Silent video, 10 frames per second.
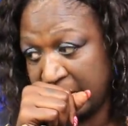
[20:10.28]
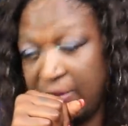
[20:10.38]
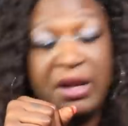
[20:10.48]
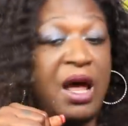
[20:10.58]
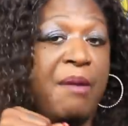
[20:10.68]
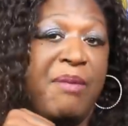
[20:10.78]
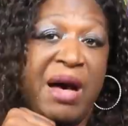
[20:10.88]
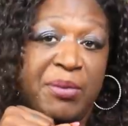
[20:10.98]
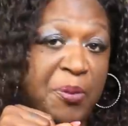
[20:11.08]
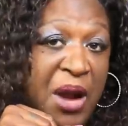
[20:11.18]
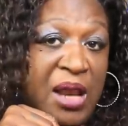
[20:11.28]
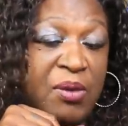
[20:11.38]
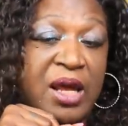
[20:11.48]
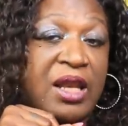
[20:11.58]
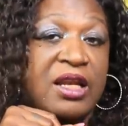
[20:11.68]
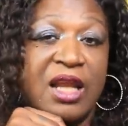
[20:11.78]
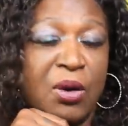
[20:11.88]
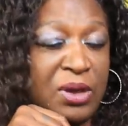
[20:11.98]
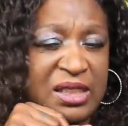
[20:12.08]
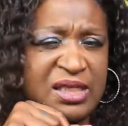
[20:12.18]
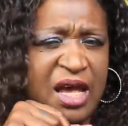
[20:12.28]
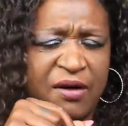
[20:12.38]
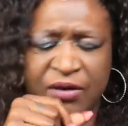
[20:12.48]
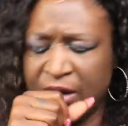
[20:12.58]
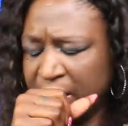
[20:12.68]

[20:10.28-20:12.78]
But her mama probably with her little lonely self.